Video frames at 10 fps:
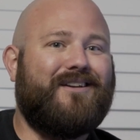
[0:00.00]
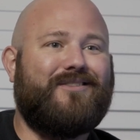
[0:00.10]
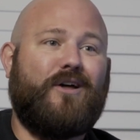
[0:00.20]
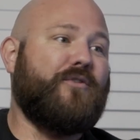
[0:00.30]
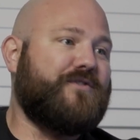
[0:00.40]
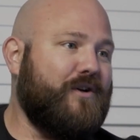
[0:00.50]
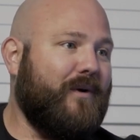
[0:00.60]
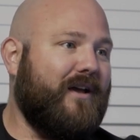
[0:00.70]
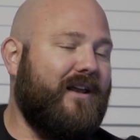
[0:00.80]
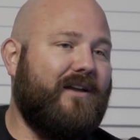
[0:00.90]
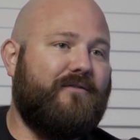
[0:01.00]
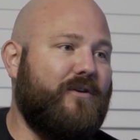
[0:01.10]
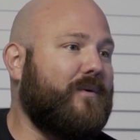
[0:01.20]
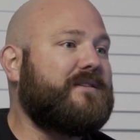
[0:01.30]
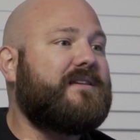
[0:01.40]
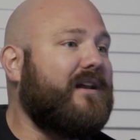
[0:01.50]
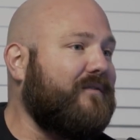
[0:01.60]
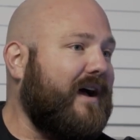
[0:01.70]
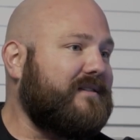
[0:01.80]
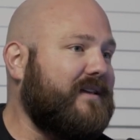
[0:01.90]
they'll do it if you
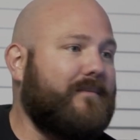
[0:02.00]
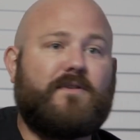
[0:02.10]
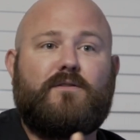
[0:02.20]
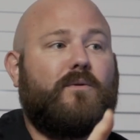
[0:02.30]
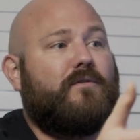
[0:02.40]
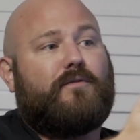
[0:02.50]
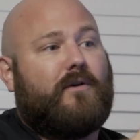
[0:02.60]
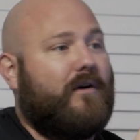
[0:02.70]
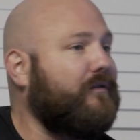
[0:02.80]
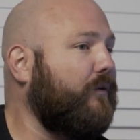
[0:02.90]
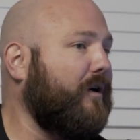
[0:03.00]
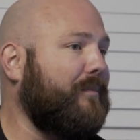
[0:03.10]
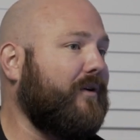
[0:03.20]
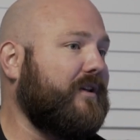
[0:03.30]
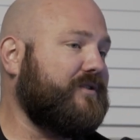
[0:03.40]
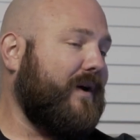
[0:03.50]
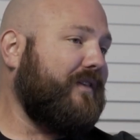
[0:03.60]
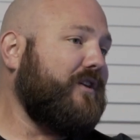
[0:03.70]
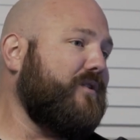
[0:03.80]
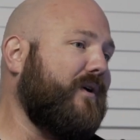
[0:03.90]
incentivize them to do it for affordability. So I
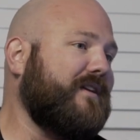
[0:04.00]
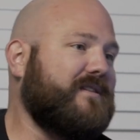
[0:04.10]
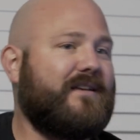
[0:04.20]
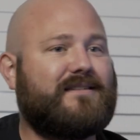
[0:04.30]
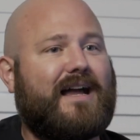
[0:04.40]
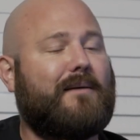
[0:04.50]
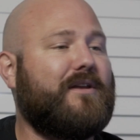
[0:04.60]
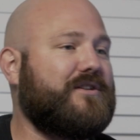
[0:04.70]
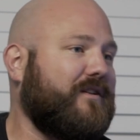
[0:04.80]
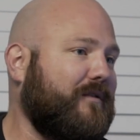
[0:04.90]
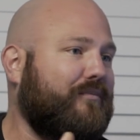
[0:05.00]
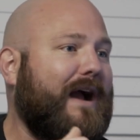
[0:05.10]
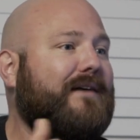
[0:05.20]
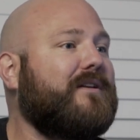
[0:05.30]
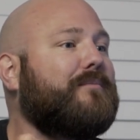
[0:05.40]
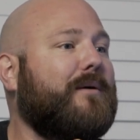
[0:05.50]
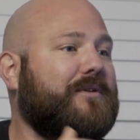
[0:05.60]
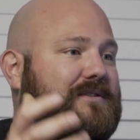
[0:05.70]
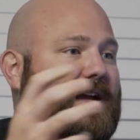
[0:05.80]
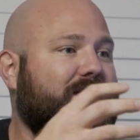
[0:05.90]
think it's a combination of the private and
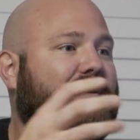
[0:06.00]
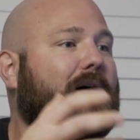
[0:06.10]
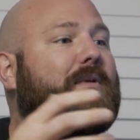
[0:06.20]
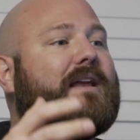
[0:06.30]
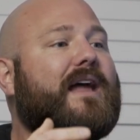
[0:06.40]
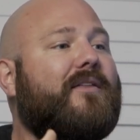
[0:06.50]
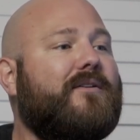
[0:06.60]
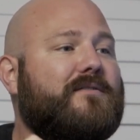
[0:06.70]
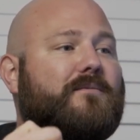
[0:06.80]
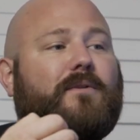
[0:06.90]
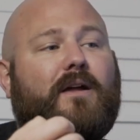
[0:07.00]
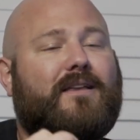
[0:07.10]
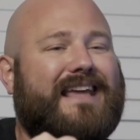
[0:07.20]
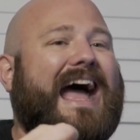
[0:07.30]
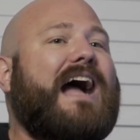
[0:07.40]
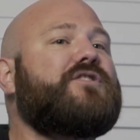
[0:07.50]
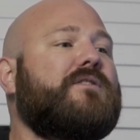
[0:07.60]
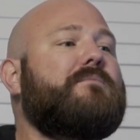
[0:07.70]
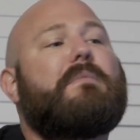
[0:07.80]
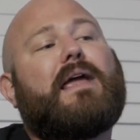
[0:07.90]
public sector coming together to
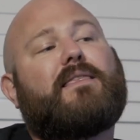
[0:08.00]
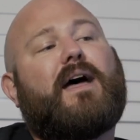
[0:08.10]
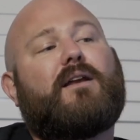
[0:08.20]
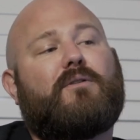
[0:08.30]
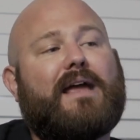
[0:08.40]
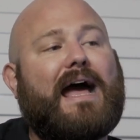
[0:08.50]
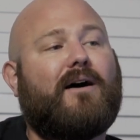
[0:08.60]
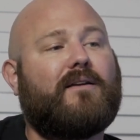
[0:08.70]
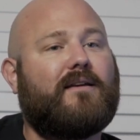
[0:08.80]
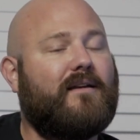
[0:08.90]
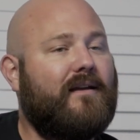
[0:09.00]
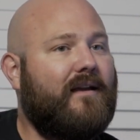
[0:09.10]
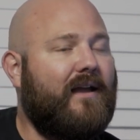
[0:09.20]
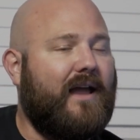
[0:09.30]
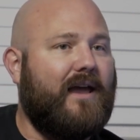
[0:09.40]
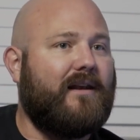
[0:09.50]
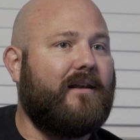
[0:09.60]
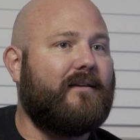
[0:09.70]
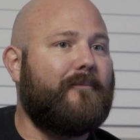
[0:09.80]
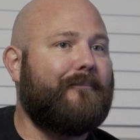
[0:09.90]
actually make that a reality.
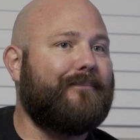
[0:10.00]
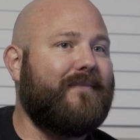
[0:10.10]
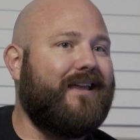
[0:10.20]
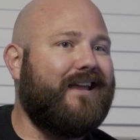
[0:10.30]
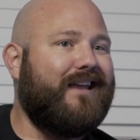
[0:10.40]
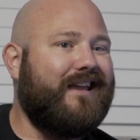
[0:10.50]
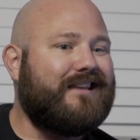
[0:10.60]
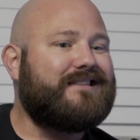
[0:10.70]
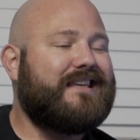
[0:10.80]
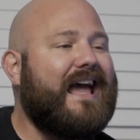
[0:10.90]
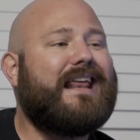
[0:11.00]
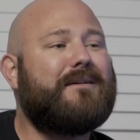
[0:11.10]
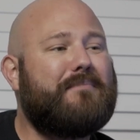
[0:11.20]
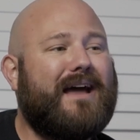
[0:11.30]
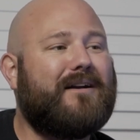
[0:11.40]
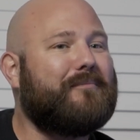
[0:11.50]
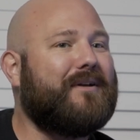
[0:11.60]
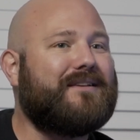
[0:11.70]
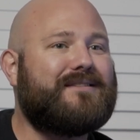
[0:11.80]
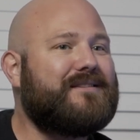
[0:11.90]
And it's getting better,
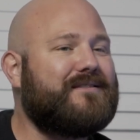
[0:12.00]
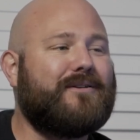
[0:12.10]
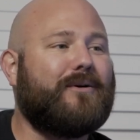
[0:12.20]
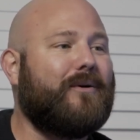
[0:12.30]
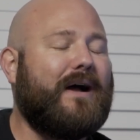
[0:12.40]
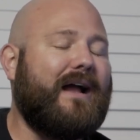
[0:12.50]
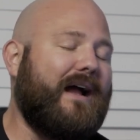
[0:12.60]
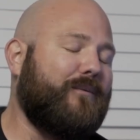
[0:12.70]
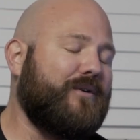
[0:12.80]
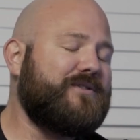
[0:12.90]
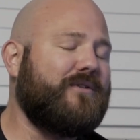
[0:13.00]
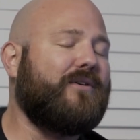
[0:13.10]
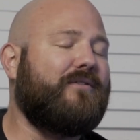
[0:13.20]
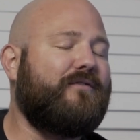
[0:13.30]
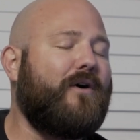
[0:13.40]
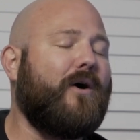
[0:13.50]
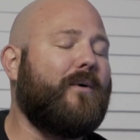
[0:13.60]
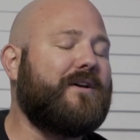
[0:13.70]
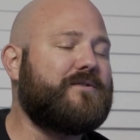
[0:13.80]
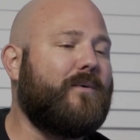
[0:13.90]
but we're still a far
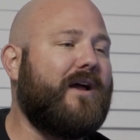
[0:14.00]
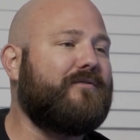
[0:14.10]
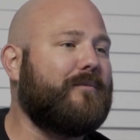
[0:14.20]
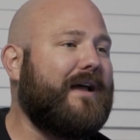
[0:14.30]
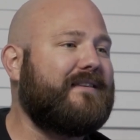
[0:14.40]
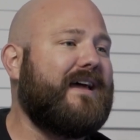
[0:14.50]
ways away from that